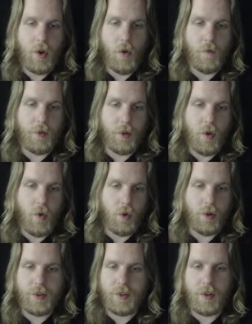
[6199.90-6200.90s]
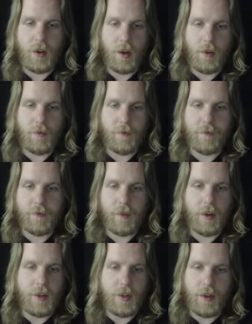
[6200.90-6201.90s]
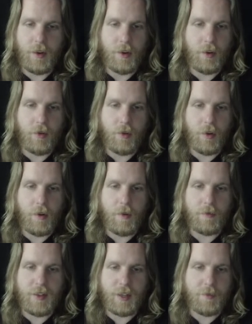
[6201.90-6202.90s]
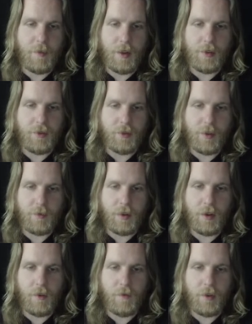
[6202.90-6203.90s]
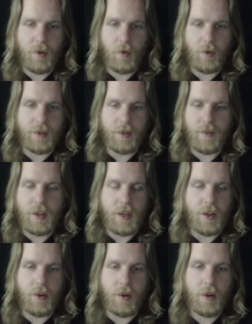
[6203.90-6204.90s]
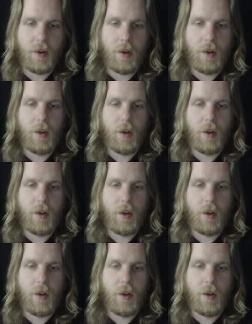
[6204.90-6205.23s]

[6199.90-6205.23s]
over the course of a year or 6 months or something, over the course of a year.